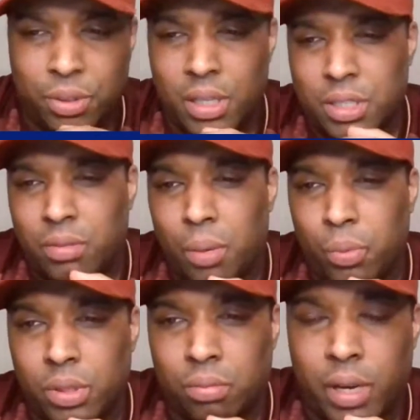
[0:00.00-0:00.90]
Tried to
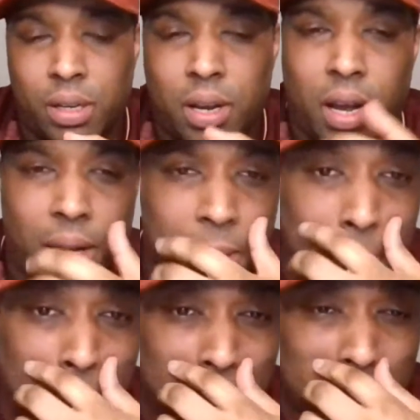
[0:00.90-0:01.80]
rub with the red card.
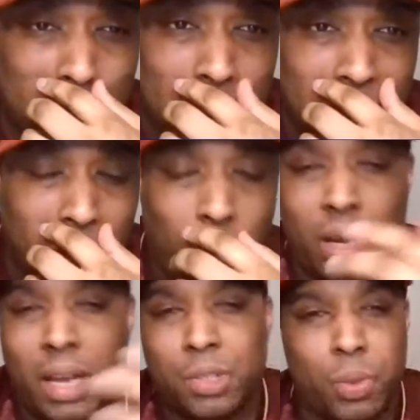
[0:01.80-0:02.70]
You know
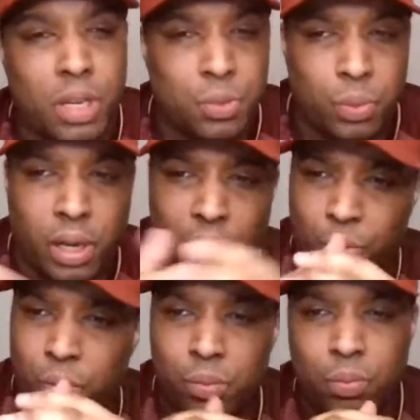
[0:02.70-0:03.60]
what? As we
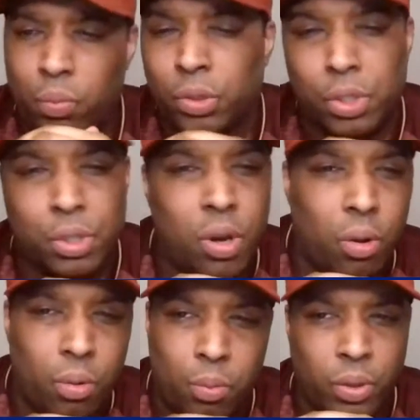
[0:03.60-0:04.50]
live, we'll
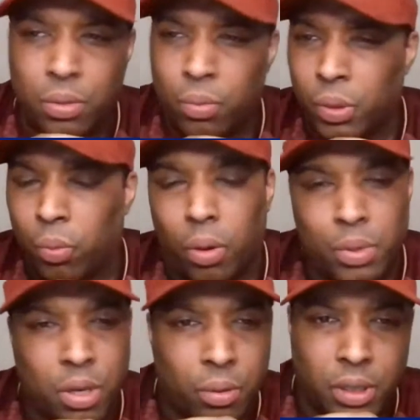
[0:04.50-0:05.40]
just go with
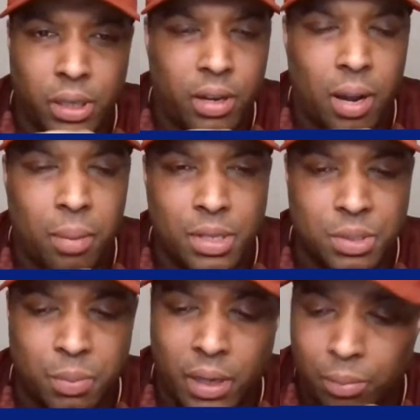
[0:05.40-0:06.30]
what we're going in the
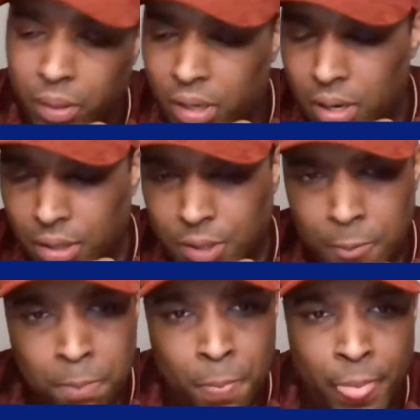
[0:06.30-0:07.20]
comments, man, because
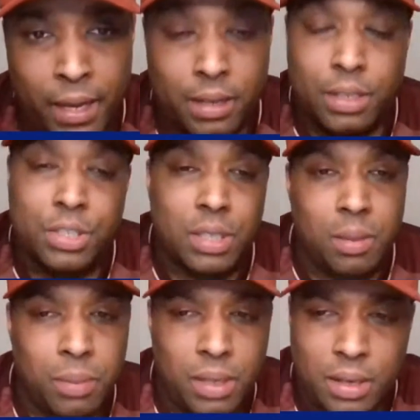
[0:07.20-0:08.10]
you see
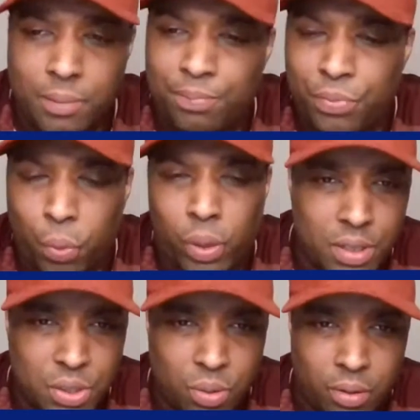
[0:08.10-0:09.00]
me, when I
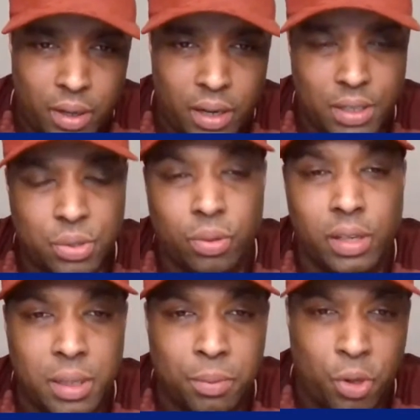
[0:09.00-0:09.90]
first saw it and I
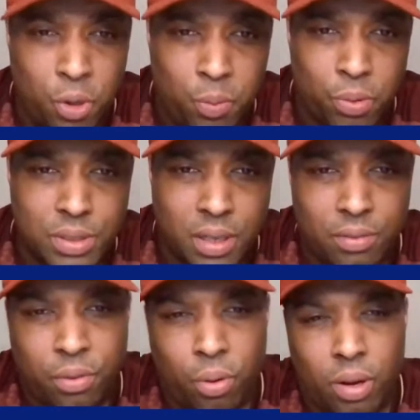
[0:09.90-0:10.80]
saw Liam Cooper was
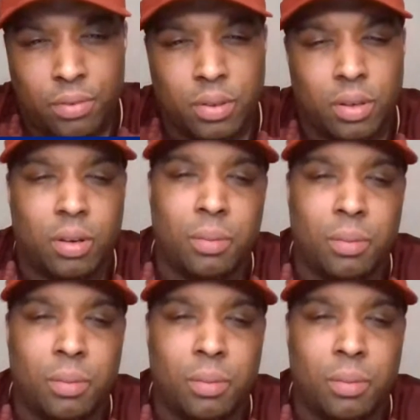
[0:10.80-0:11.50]
at 4-4, oh